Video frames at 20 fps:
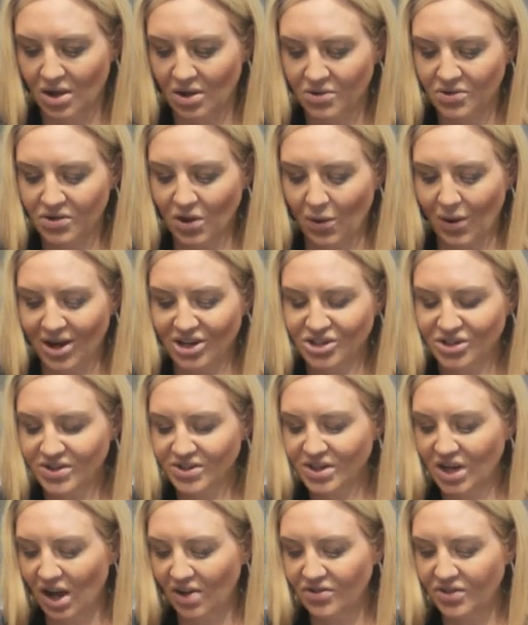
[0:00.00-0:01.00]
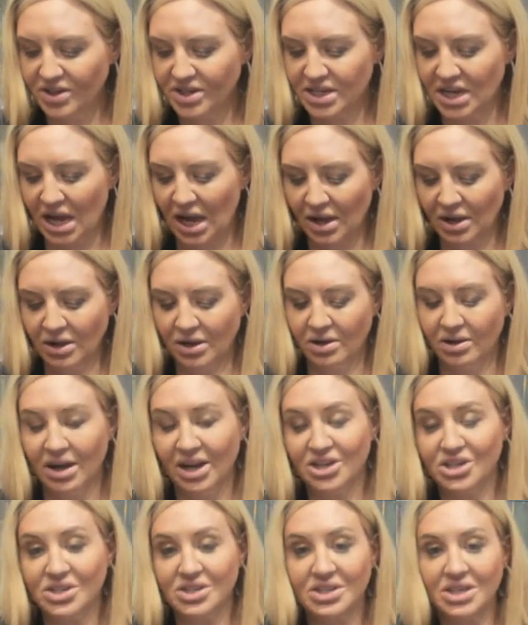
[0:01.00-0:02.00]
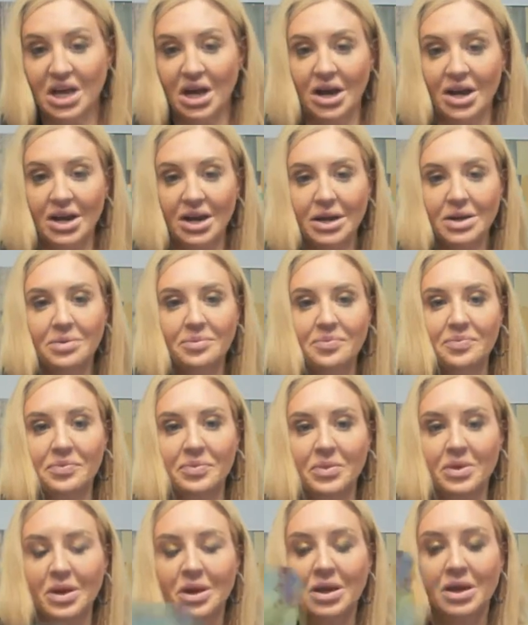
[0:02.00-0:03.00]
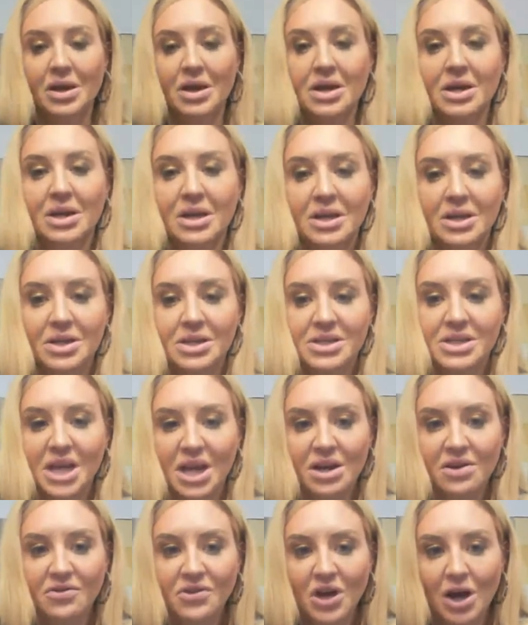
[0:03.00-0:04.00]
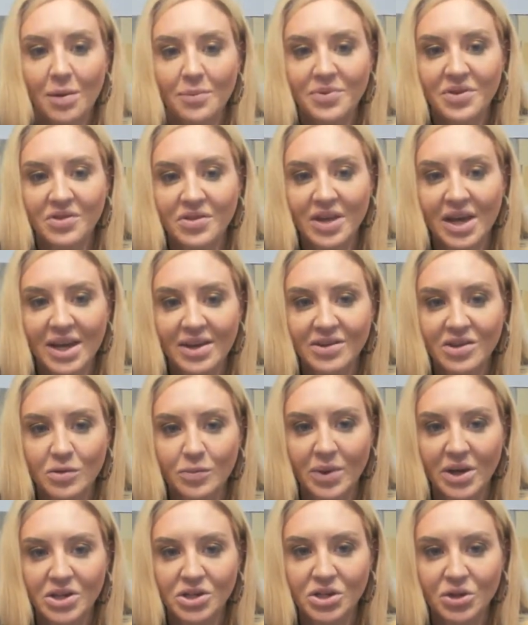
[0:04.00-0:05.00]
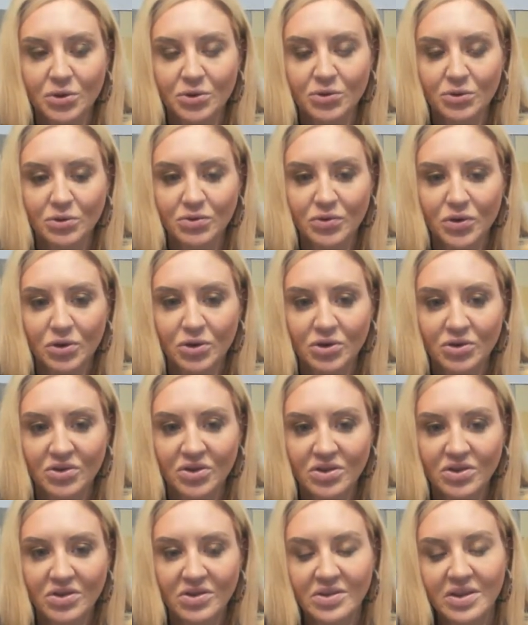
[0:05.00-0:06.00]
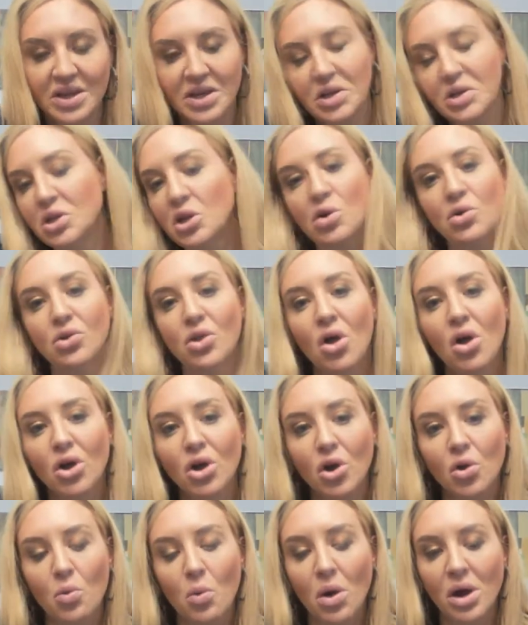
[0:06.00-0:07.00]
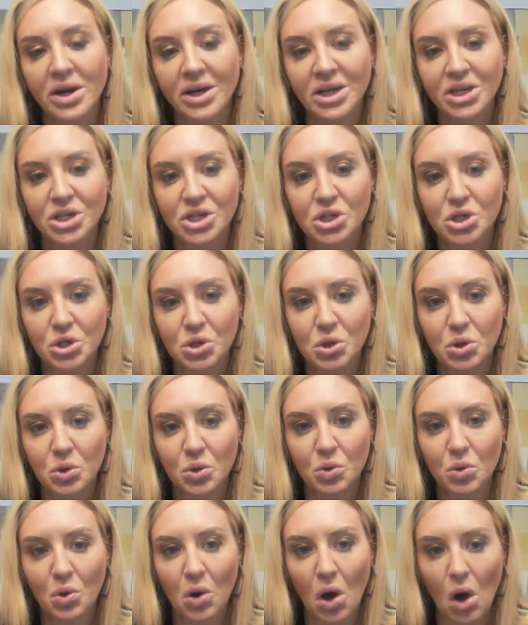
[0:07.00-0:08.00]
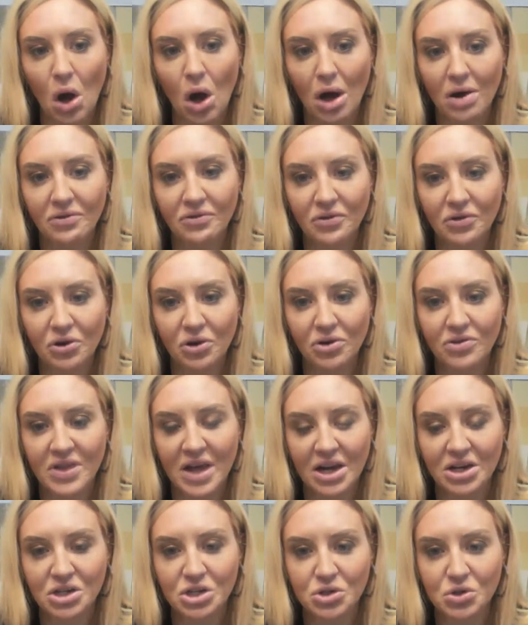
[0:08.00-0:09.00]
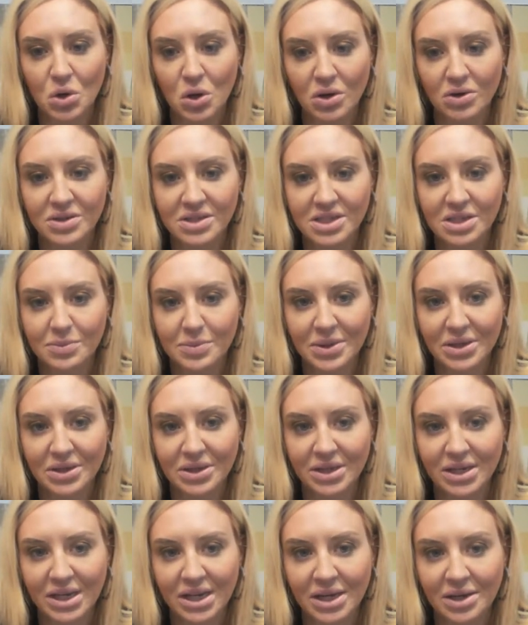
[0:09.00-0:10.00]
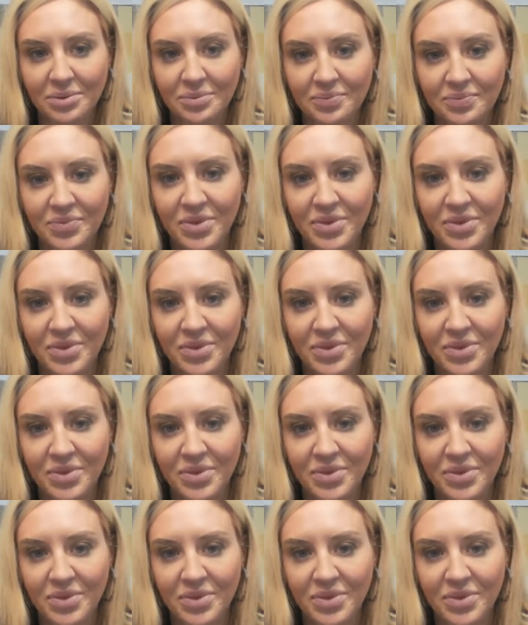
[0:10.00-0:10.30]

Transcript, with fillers: So I just cut the deck. I just cut it Ten of Cups and the Ace of Pentacles reversed. This is like no longer wanting to offer that strong stability.